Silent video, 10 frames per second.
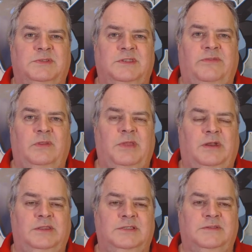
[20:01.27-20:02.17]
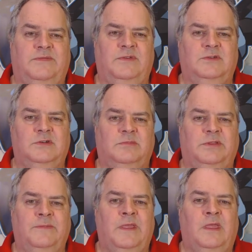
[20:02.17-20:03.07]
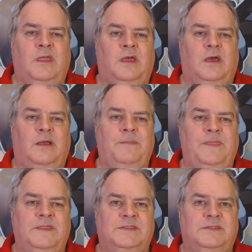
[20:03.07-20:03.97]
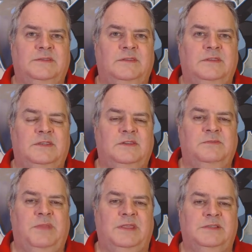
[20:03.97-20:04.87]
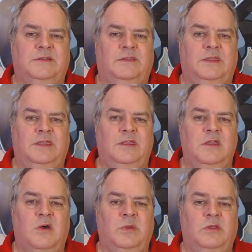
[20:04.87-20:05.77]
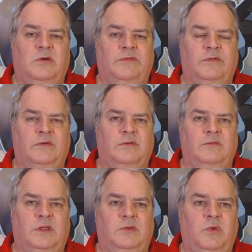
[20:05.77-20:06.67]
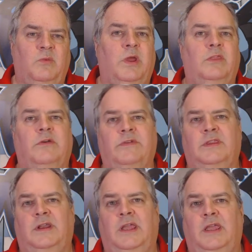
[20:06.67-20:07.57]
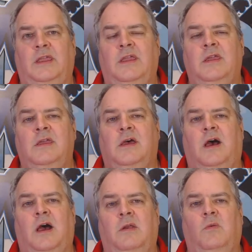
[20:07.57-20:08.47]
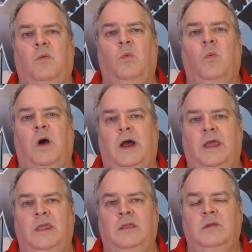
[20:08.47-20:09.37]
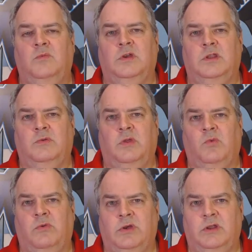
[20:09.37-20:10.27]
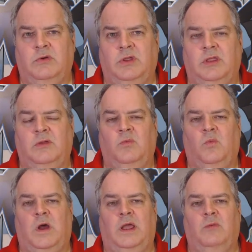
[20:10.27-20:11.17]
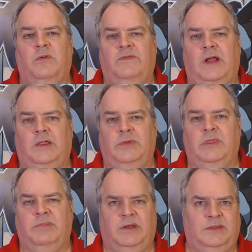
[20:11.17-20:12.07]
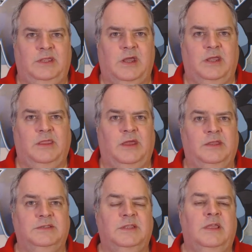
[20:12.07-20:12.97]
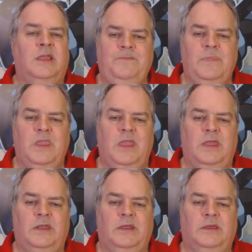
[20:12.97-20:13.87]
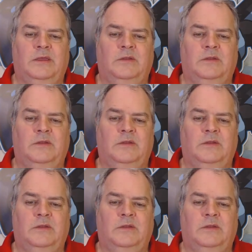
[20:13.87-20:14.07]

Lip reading: specific penalties in the future, but this is basically going over, we went over today on why we're doing what we're doing, why we're following the penalty guidelines, and